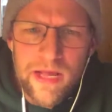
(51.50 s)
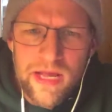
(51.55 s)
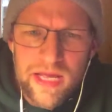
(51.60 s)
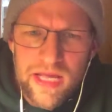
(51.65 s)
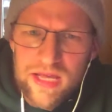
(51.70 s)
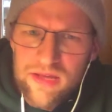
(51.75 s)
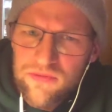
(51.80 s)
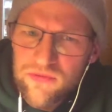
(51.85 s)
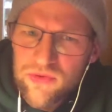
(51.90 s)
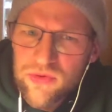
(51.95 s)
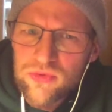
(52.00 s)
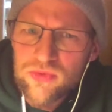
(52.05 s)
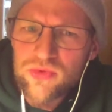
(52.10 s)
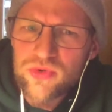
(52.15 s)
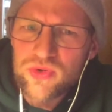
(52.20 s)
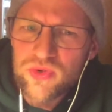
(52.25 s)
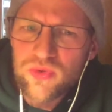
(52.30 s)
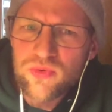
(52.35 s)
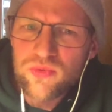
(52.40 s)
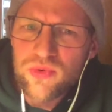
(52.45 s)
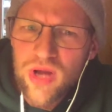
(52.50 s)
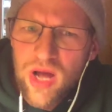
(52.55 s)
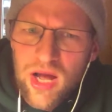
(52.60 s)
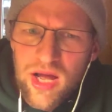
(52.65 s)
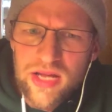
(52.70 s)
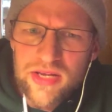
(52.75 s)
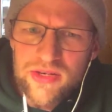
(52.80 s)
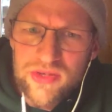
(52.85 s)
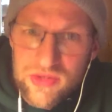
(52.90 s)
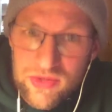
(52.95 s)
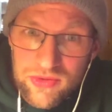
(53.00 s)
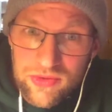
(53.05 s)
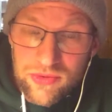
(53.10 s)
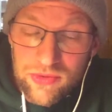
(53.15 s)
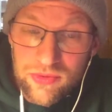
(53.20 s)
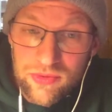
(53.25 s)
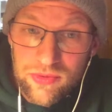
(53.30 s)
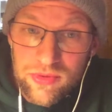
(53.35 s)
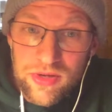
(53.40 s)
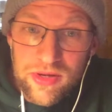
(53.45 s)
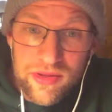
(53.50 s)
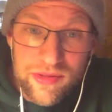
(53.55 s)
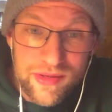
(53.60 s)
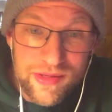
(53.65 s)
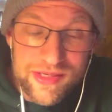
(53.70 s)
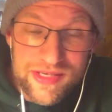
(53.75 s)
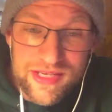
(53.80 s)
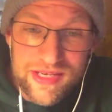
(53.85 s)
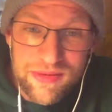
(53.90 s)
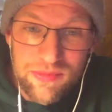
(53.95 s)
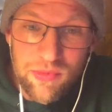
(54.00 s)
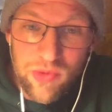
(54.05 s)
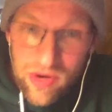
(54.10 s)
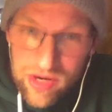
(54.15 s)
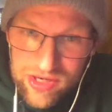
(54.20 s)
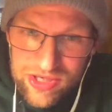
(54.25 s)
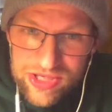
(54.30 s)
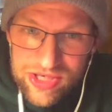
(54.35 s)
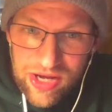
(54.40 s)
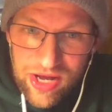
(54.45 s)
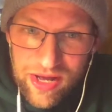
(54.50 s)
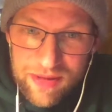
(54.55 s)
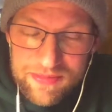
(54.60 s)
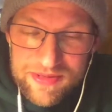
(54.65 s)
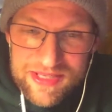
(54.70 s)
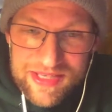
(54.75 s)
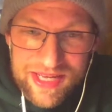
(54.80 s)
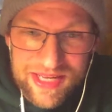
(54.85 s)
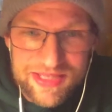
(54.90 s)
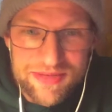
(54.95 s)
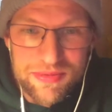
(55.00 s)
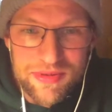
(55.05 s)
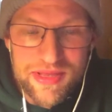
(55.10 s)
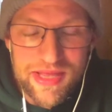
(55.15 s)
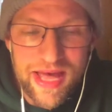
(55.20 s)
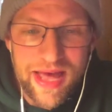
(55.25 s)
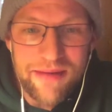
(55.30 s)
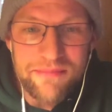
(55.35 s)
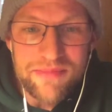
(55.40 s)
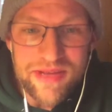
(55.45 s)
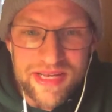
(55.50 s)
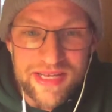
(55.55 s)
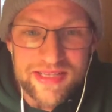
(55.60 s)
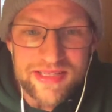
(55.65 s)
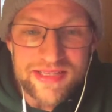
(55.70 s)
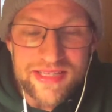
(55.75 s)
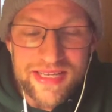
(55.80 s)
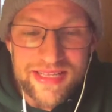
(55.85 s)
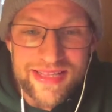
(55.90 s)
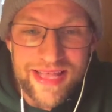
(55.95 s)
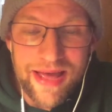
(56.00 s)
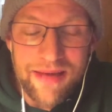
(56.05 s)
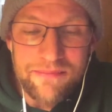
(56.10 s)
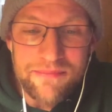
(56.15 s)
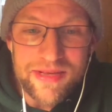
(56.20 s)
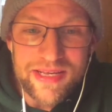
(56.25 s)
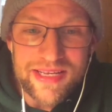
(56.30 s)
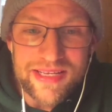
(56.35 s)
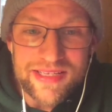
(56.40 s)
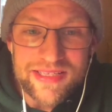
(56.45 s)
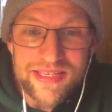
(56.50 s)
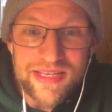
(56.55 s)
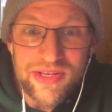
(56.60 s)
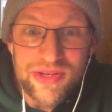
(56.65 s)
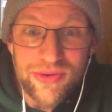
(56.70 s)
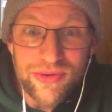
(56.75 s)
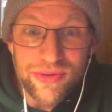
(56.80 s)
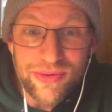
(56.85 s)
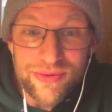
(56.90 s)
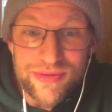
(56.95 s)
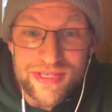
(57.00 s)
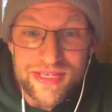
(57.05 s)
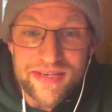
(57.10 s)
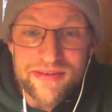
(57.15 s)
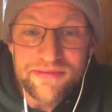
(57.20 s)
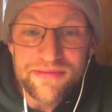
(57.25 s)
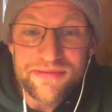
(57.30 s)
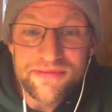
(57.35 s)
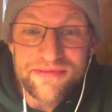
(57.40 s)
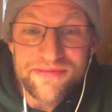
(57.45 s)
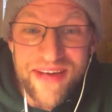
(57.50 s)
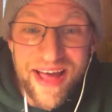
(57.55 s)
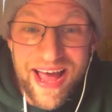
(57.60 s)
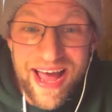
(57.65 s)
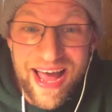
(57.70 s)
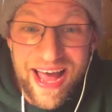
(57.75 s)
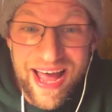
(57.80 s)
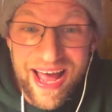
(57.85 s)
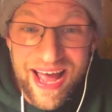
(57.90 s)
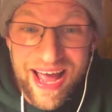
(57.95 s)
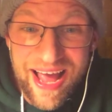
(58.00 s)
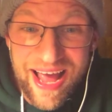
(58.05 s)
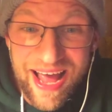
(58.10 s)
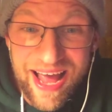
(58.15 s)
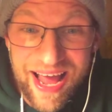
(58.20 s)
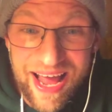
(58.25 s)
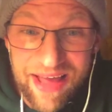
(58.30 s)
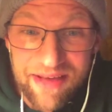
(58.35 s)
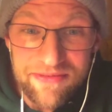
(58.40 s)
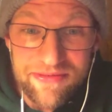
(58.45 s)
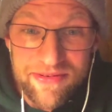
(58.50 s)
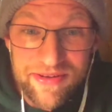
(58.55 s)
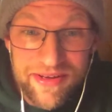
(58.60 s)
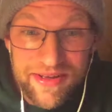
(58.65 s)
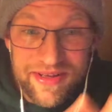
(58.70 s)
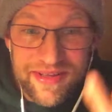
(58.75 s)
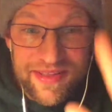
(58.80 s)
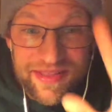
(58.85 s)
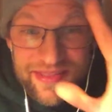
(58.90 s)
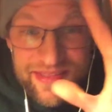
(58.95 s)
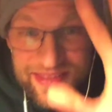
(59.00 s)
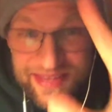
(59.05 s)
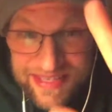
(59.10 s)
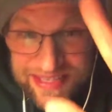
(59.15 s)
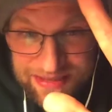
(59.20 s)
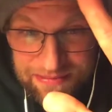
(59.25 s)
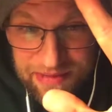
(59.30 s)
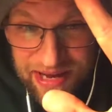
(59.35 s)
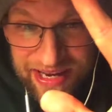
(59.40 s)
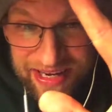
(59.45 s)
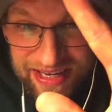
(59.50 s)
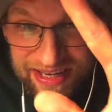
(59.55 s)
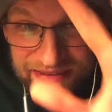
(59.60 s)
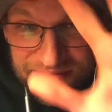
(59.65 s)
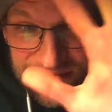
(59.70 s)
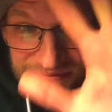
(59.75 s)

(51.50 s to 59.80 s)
If you do not do the team workshops, guess what that means? That means you're losing five grade